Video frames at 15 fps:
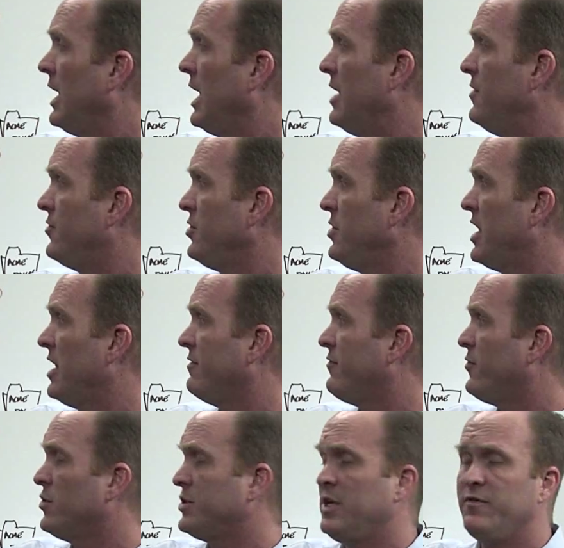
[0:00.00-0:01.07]
And so you have
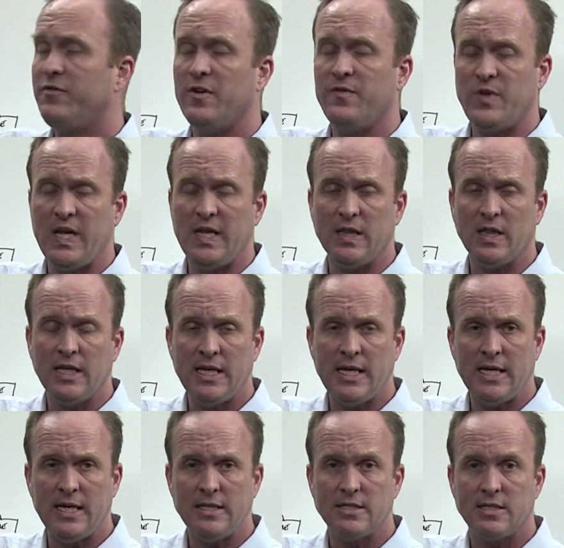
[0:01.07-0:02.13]
14, 15
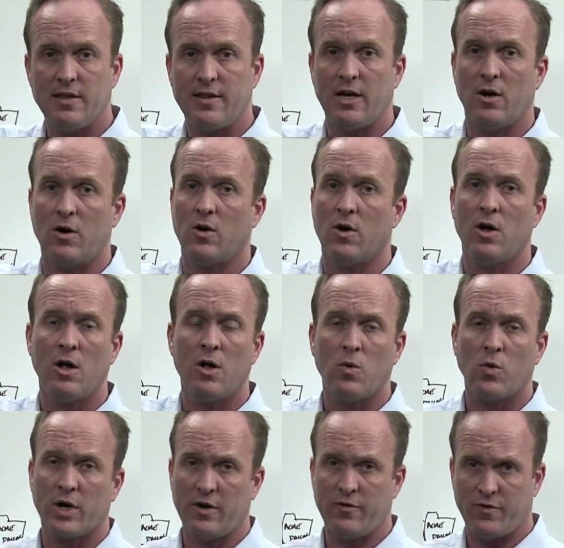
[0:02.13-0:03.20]
leads that are all
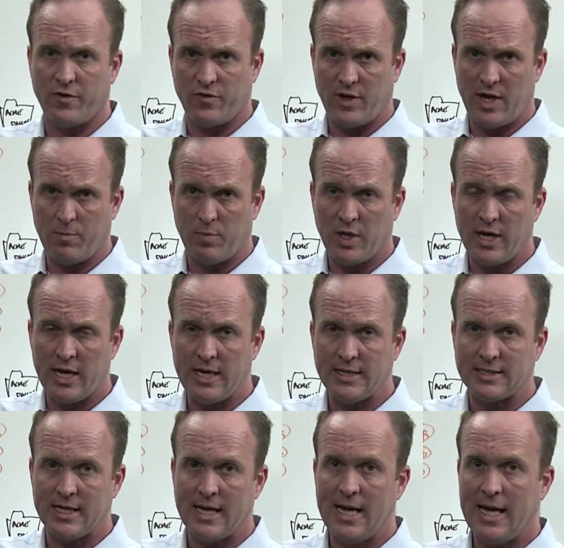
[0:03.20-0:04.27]
working for the same
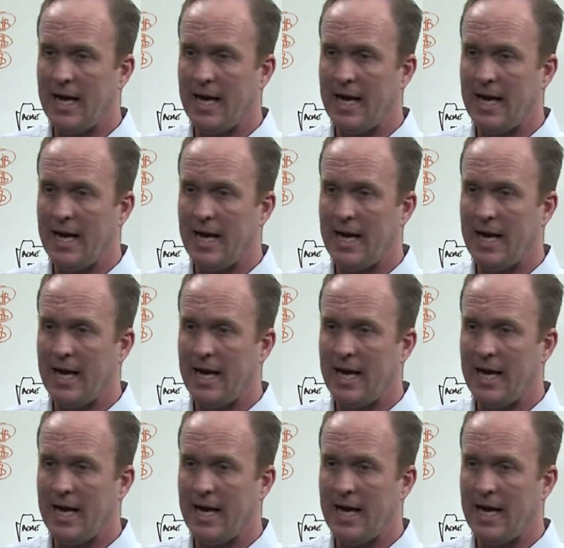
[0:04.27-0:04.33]
place.